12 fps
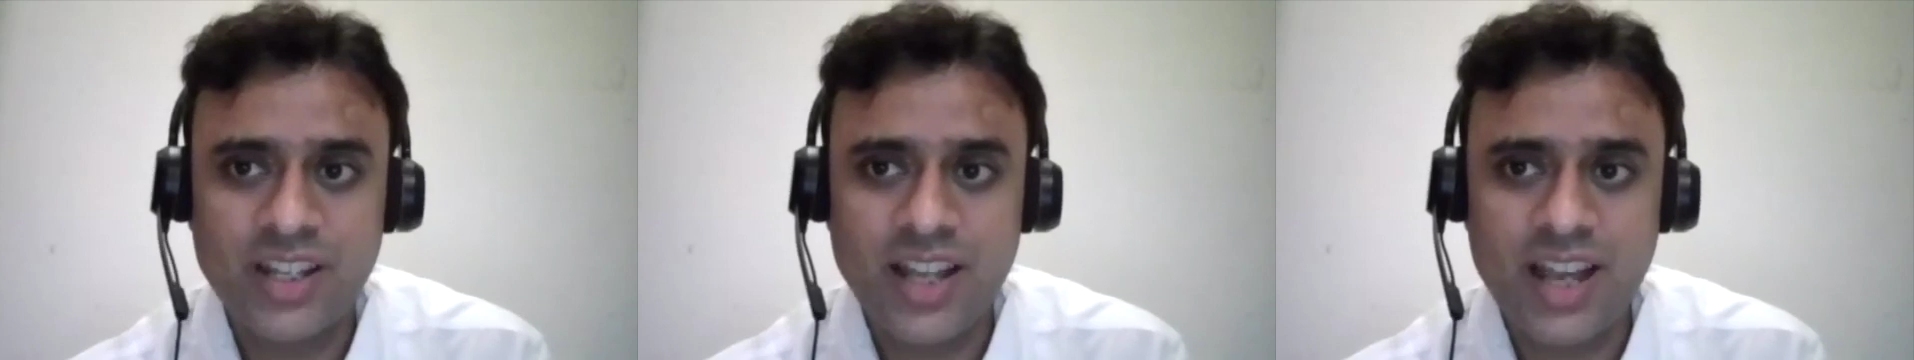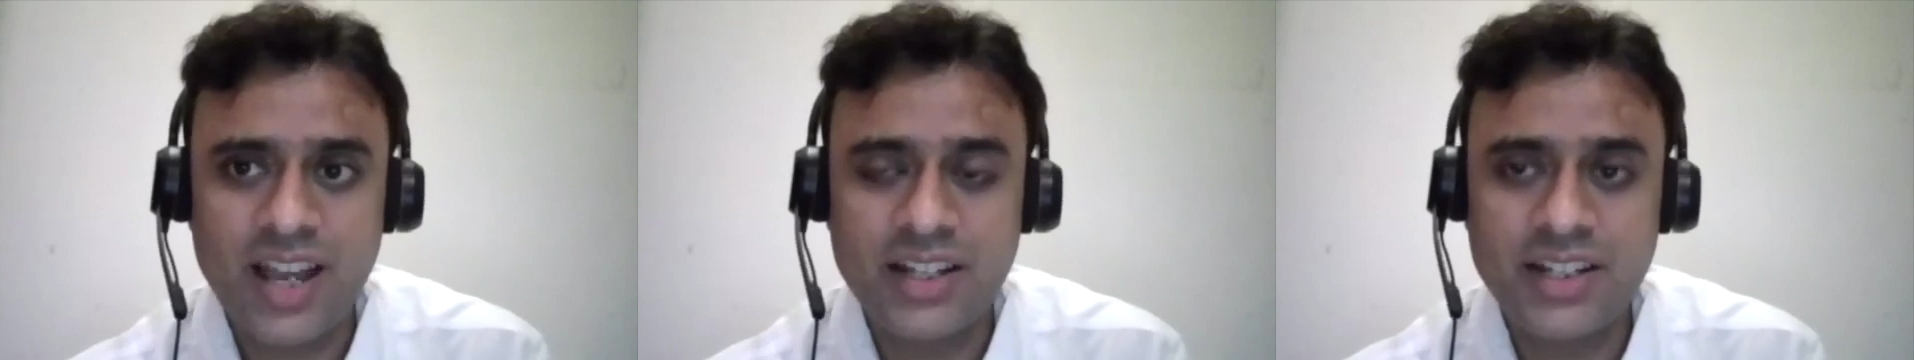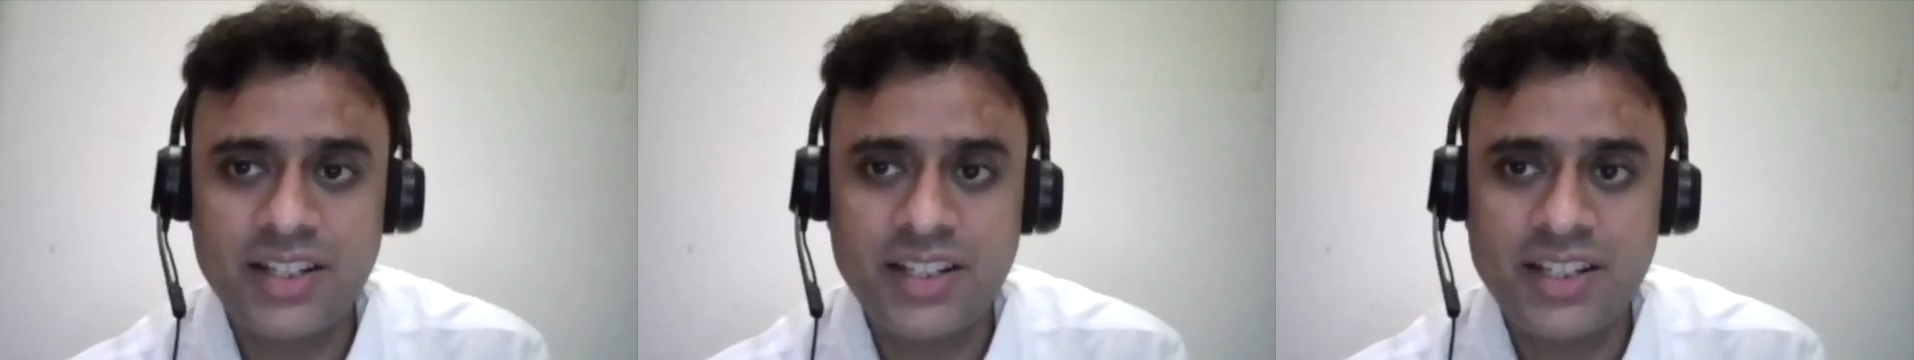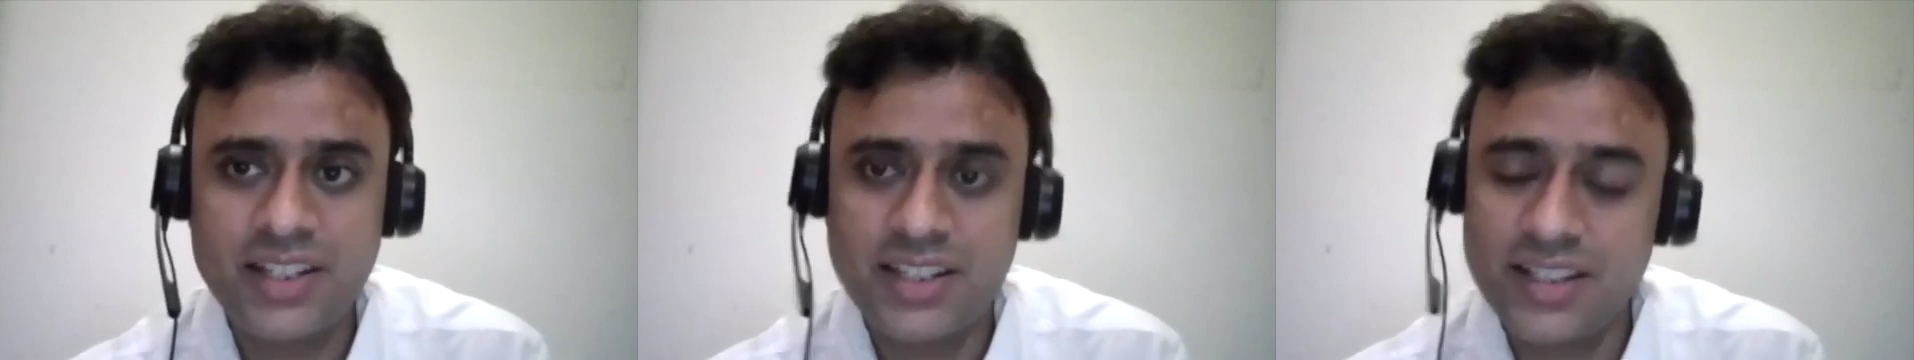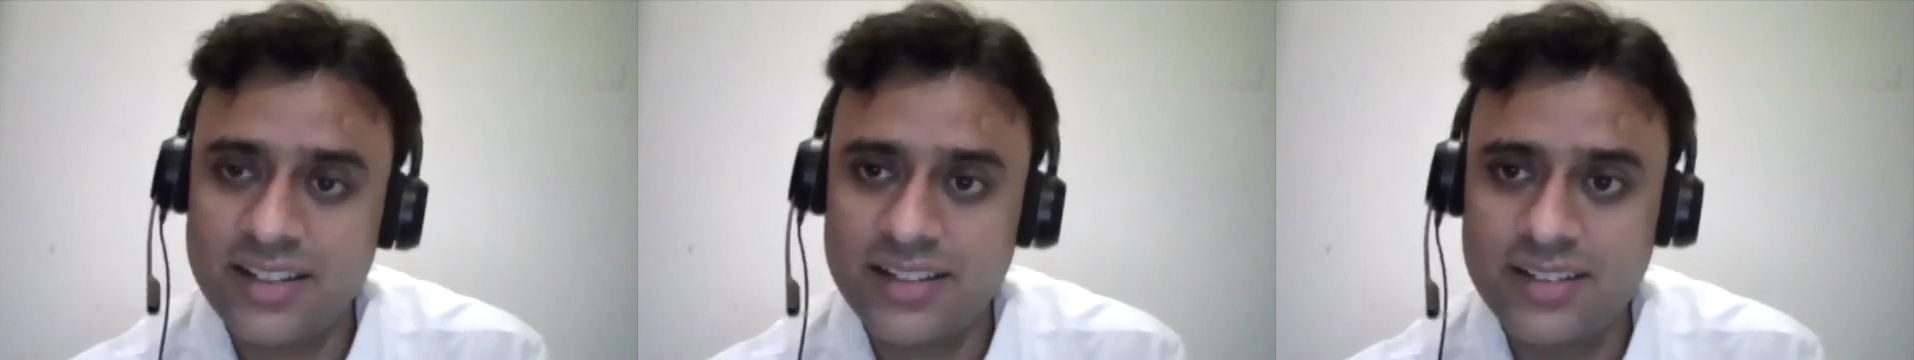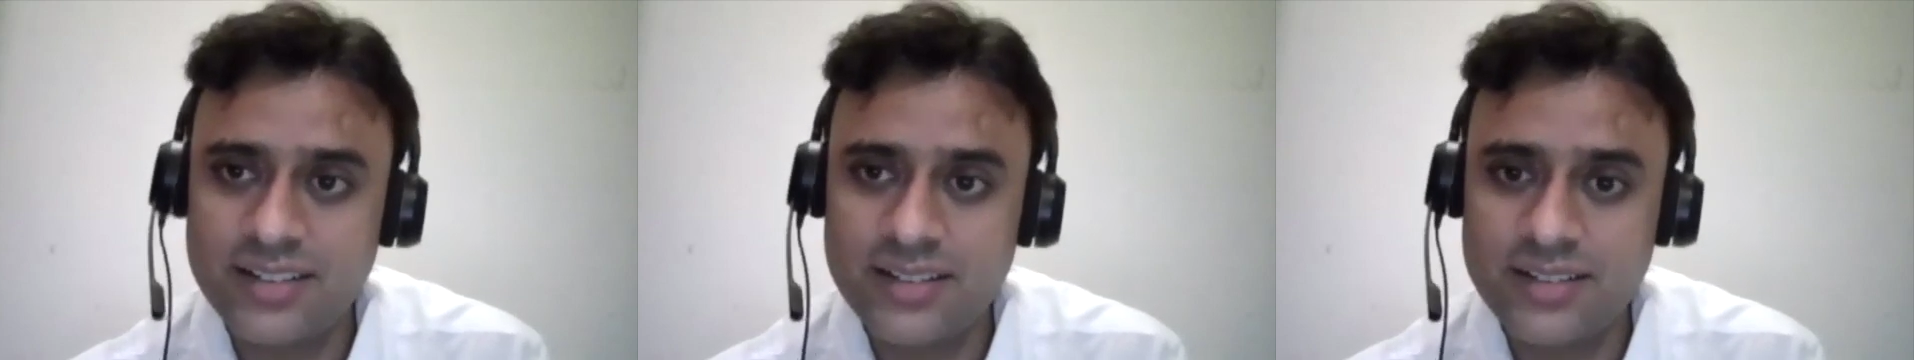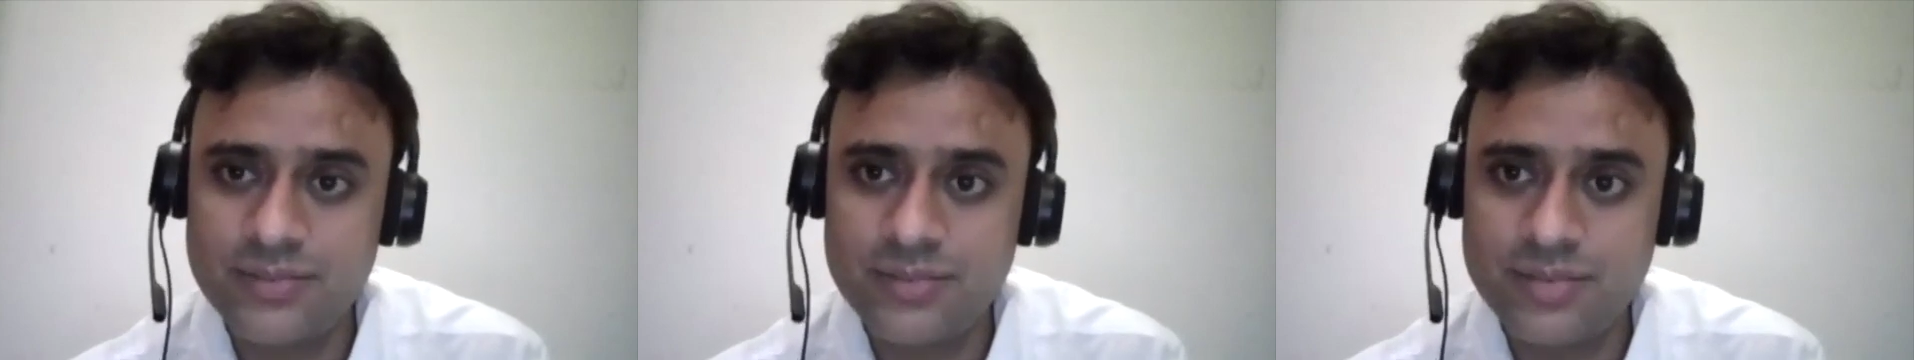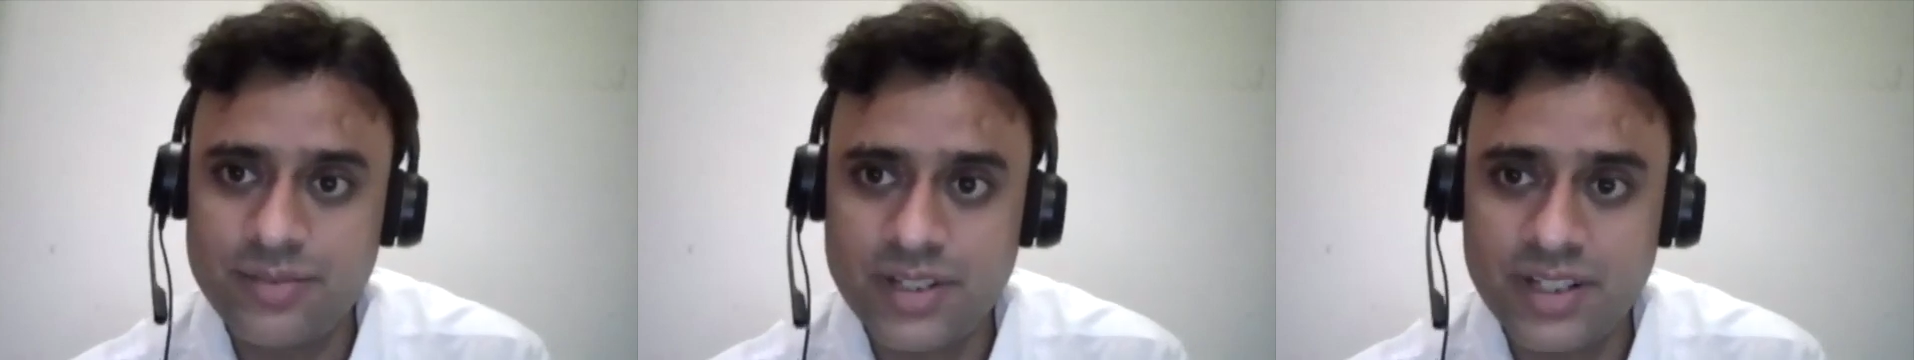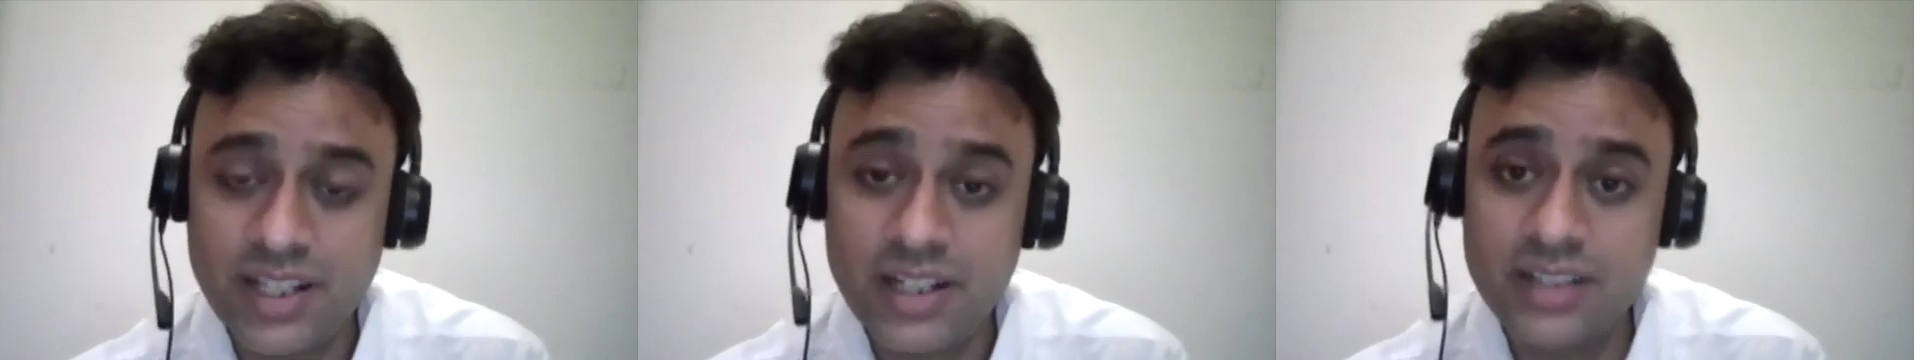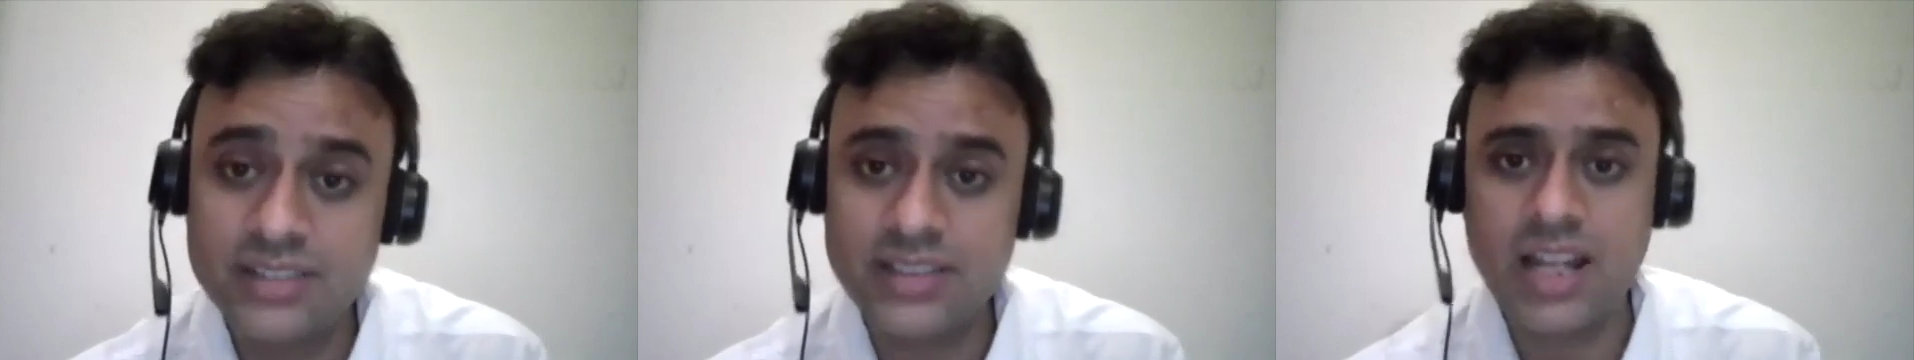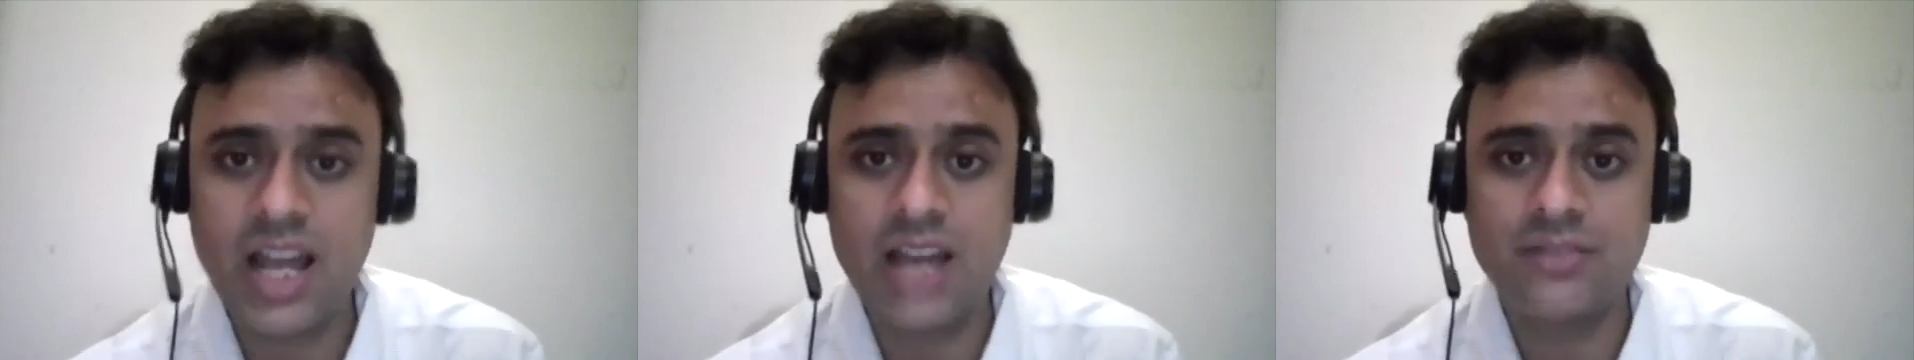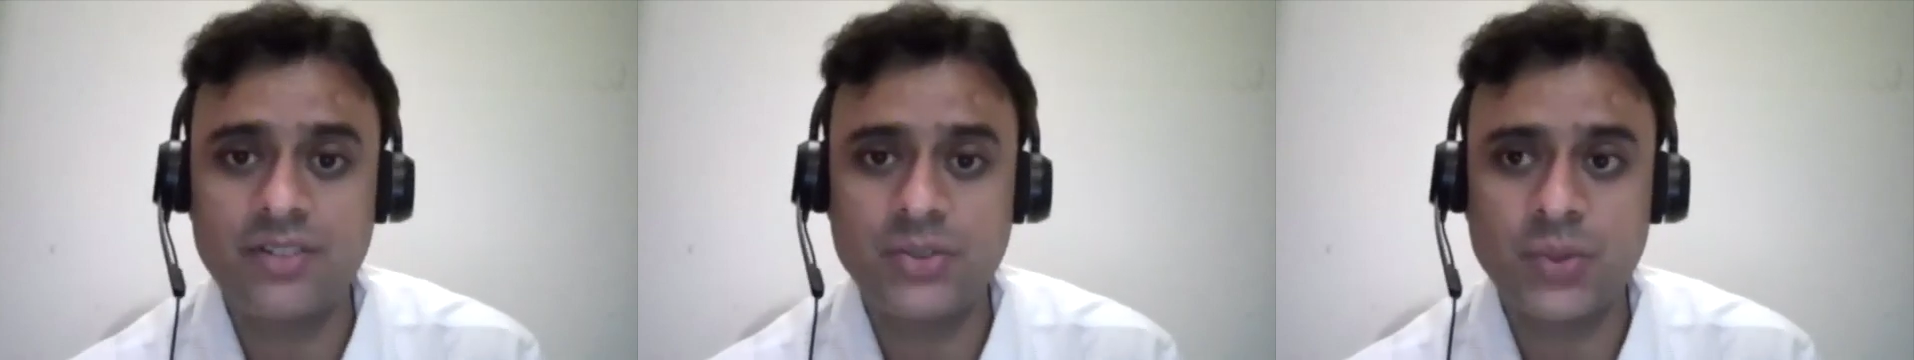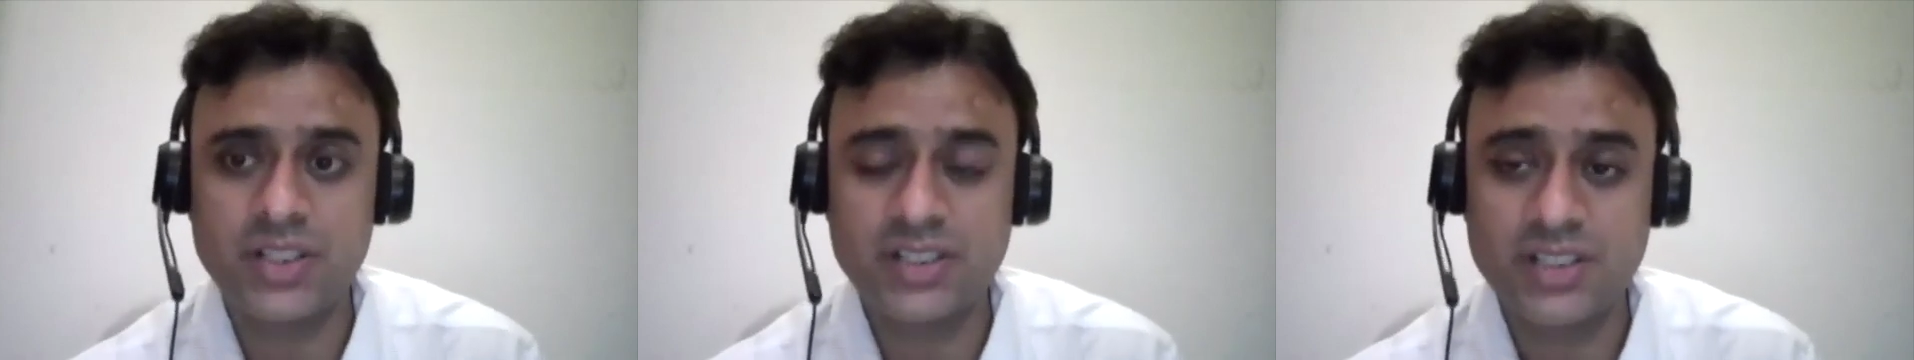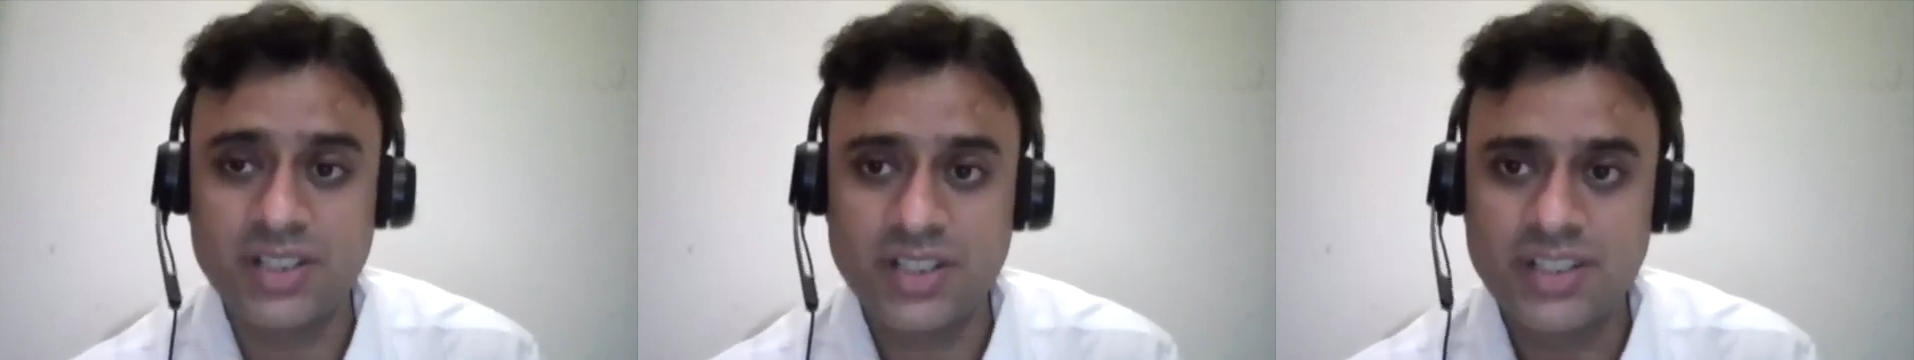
and he doesn't have a choice.